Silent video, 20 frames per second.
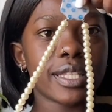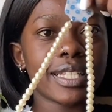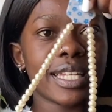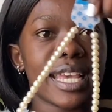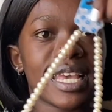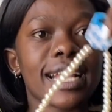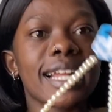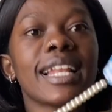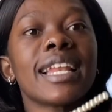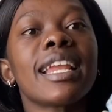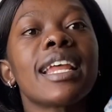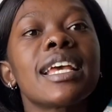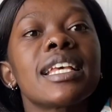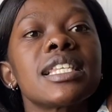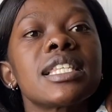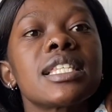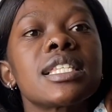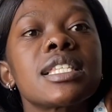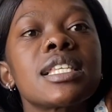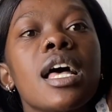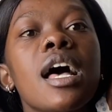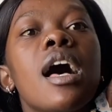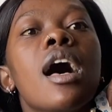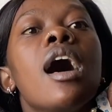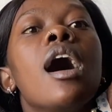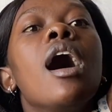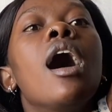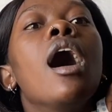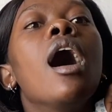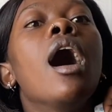necklace
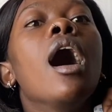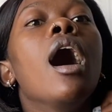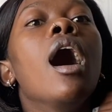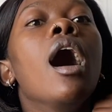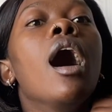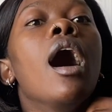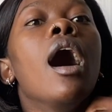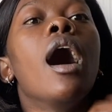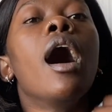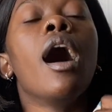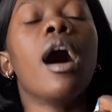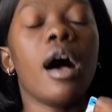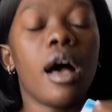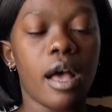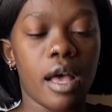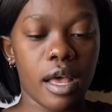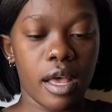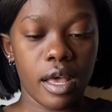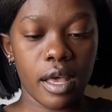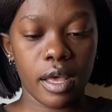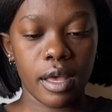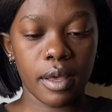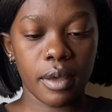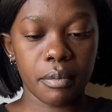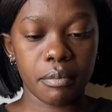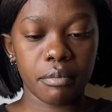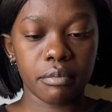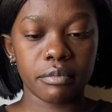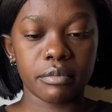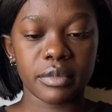
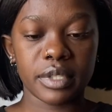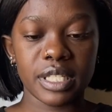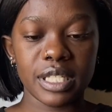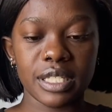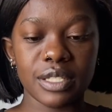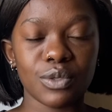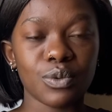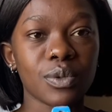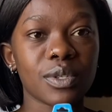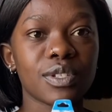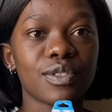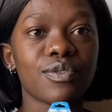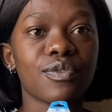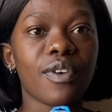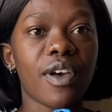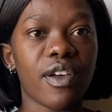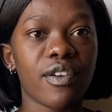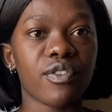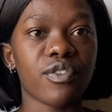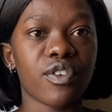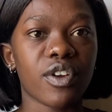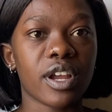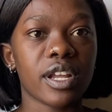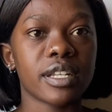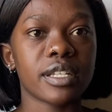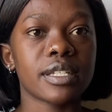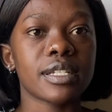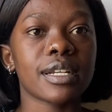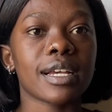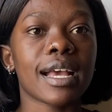um, this was 5
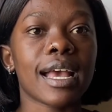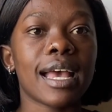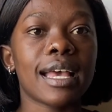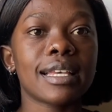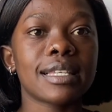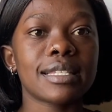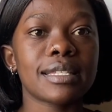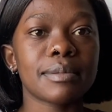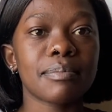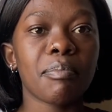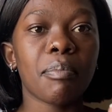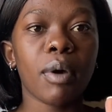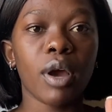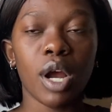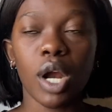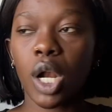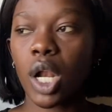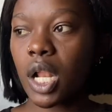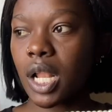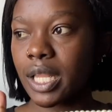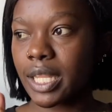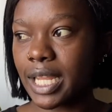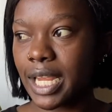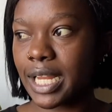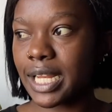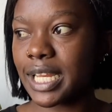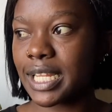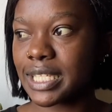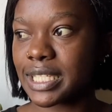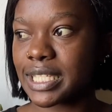rand guys pearl
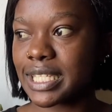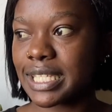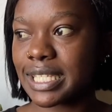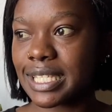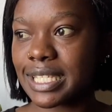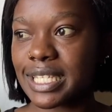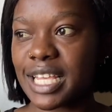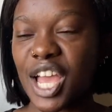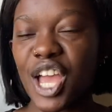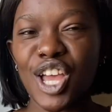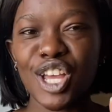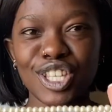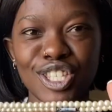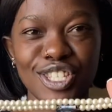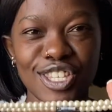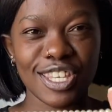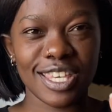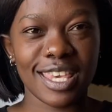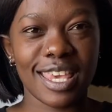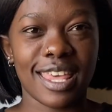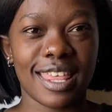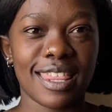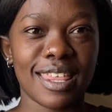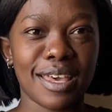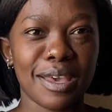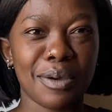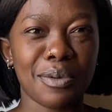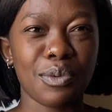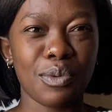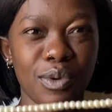necklaces
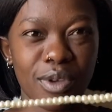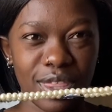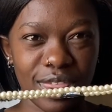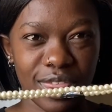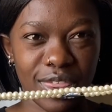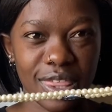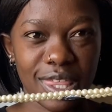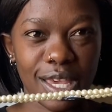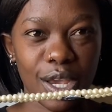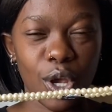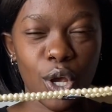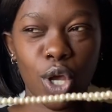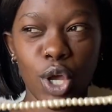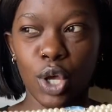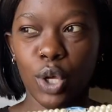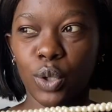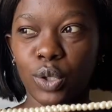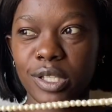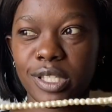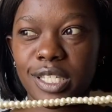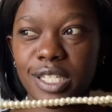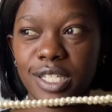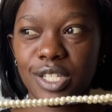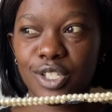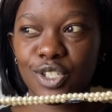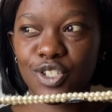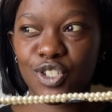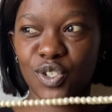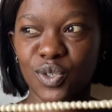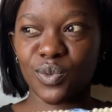together with gold
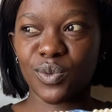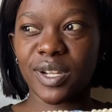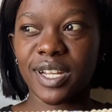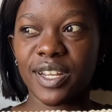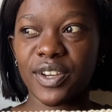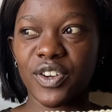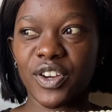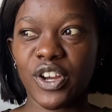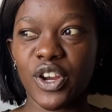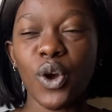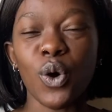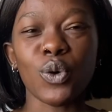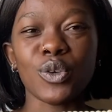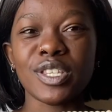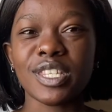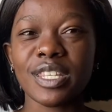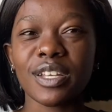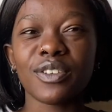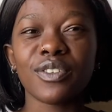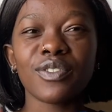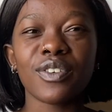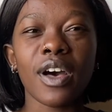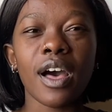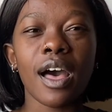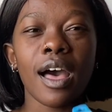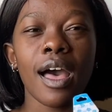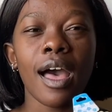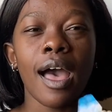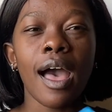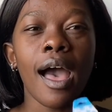jewelry or silver
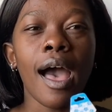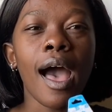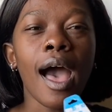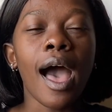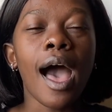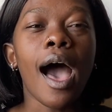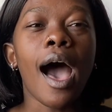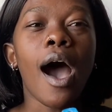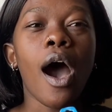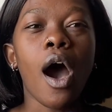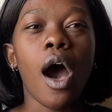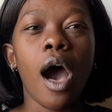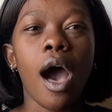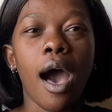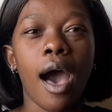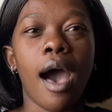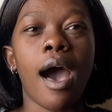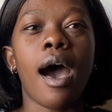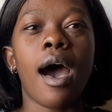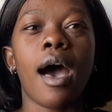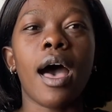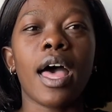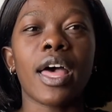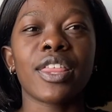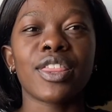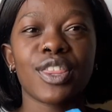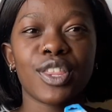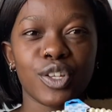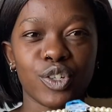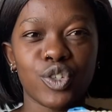are
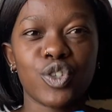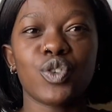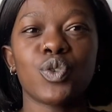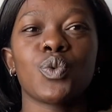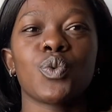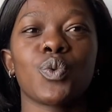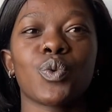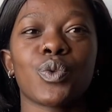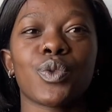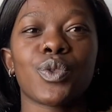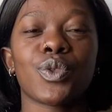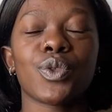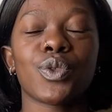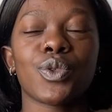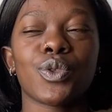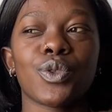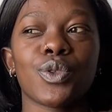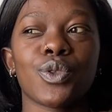the truth